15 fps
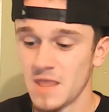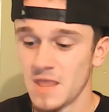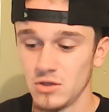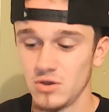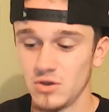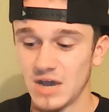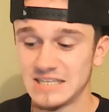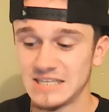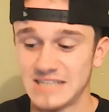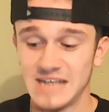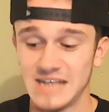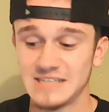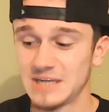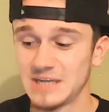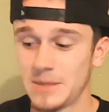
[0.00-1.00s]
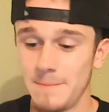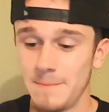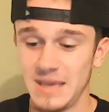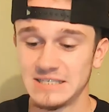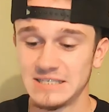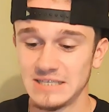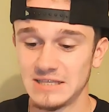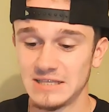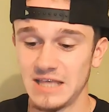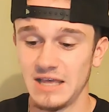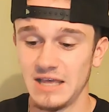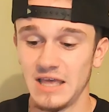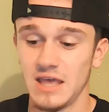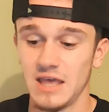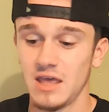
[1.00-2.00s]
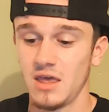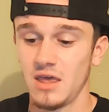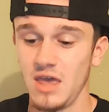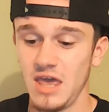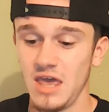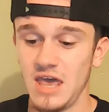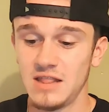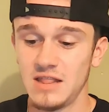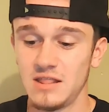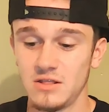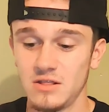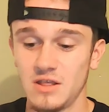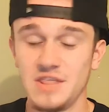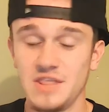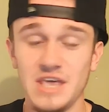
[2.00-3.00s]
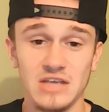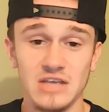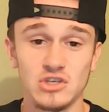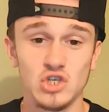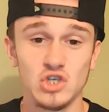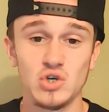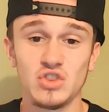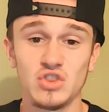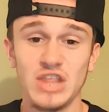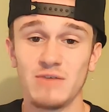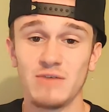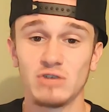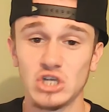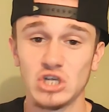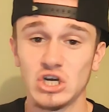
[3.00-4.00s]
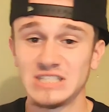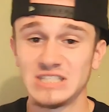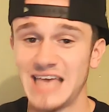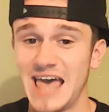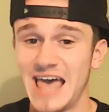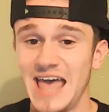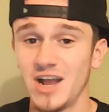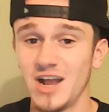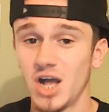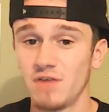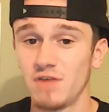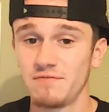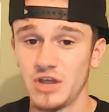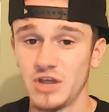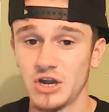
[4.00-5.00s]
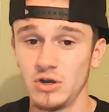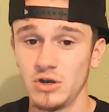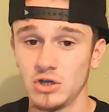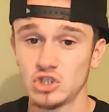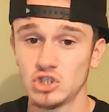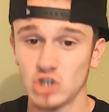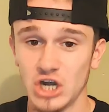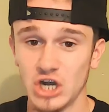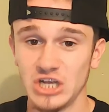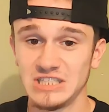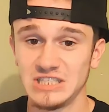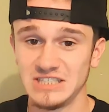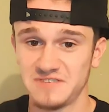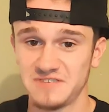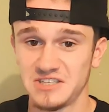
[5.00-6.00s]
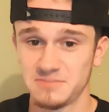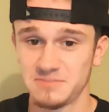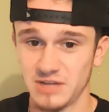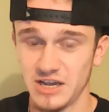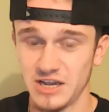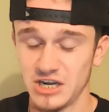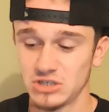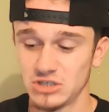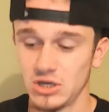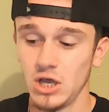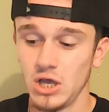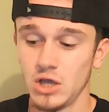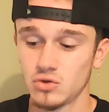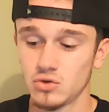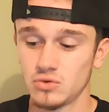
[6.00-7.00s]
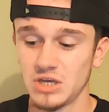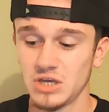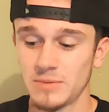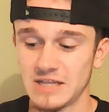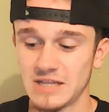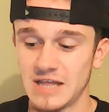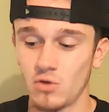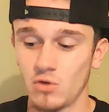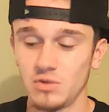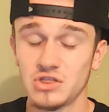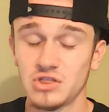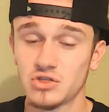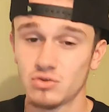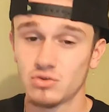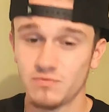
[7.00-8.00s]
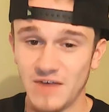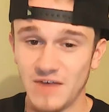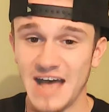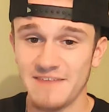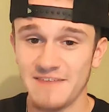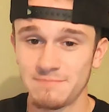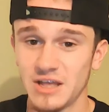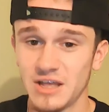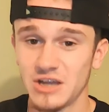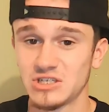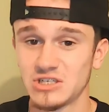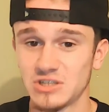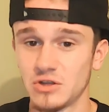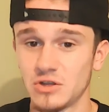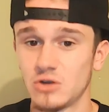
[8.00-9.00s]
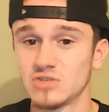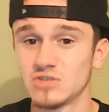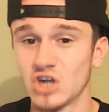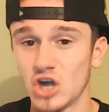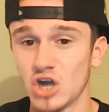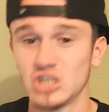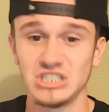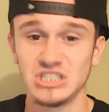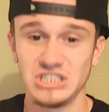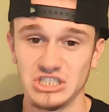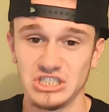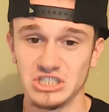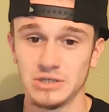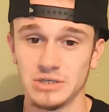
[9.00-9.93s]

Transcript: You guys, that is an amazing thing. And the thing is, too, they returned 10 of their starting defensive players. So think about that. Only 5 players of those are seniors.